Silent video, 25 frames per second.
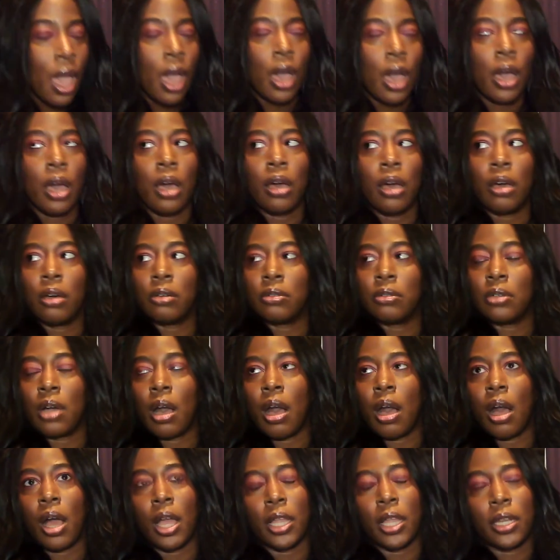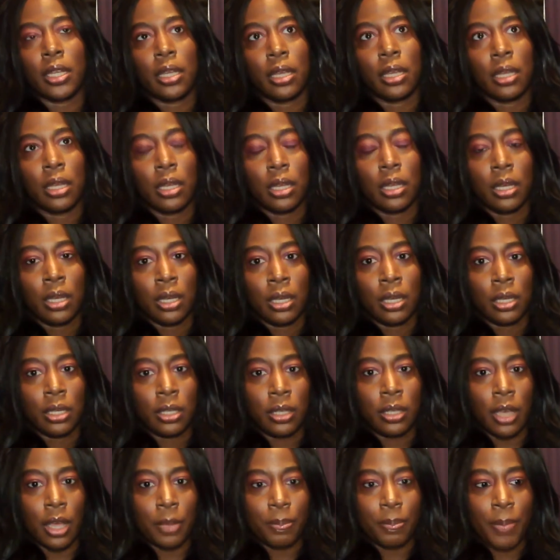Oh god,
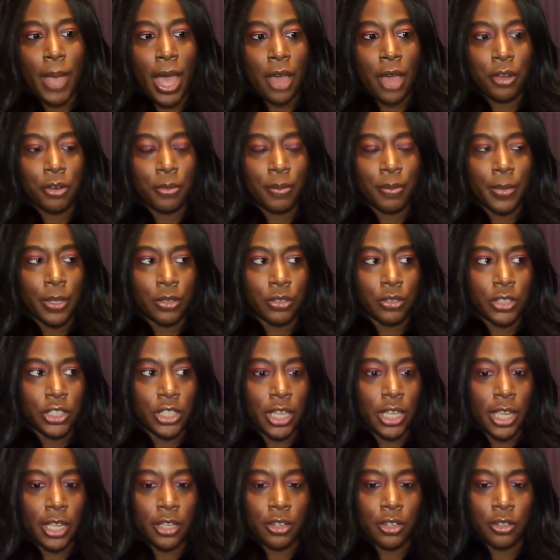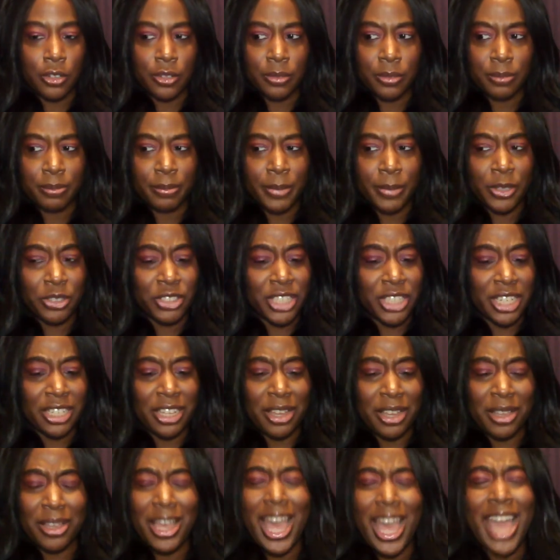Gunpowder Milkshake or Milkshake.
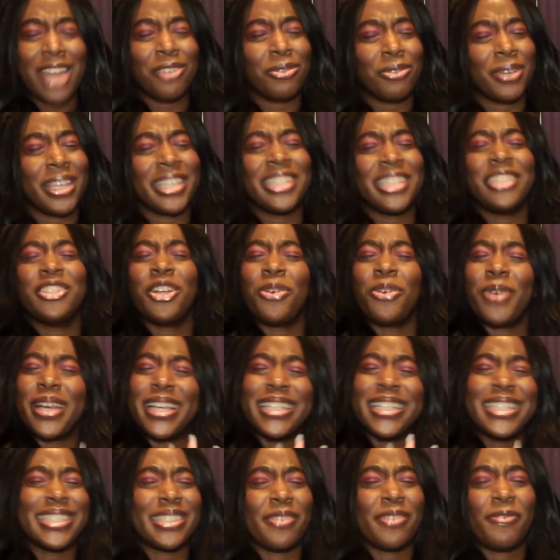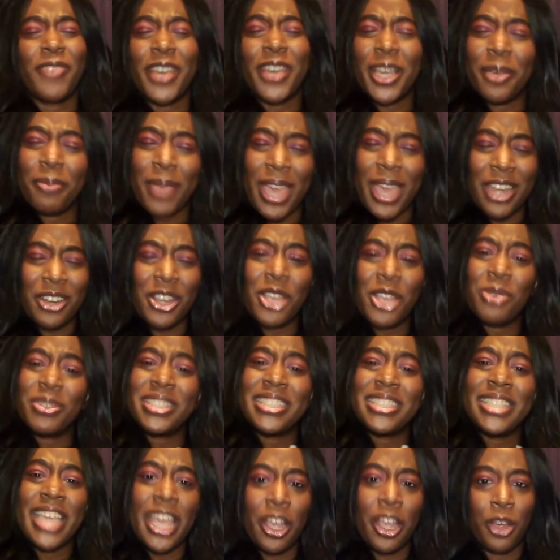You know what? It doesn't fucking matter. It
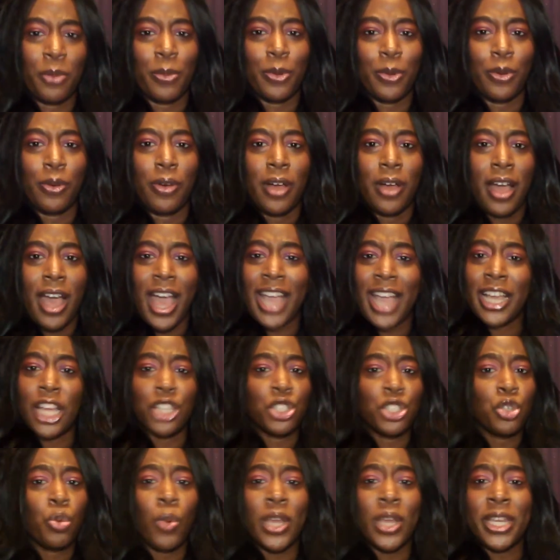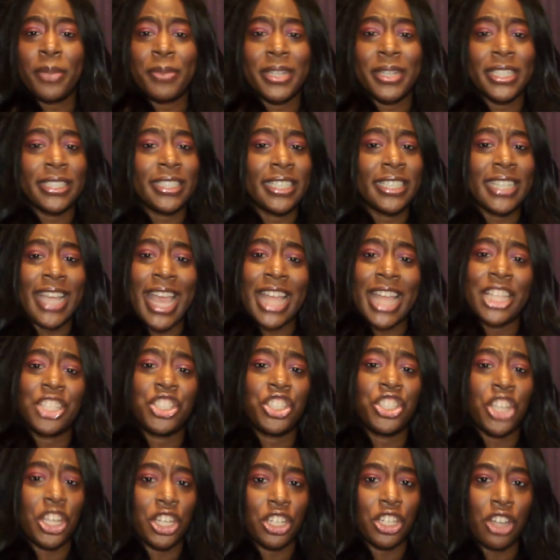was terrible. I got 20 minutes and I had to
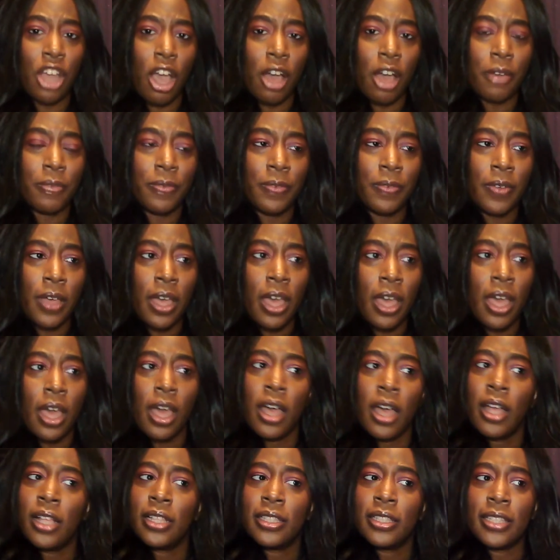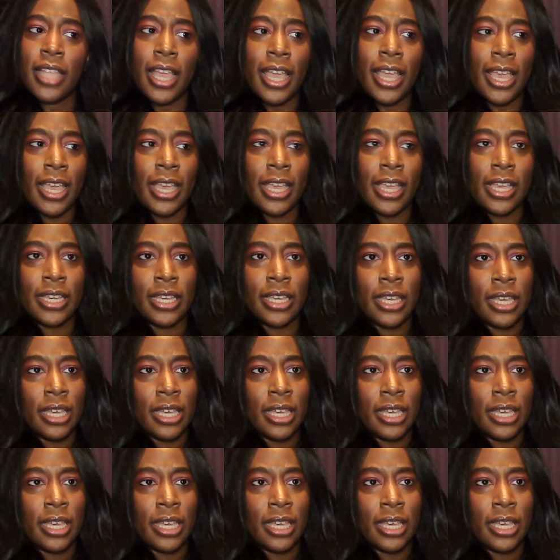shut it off. Like,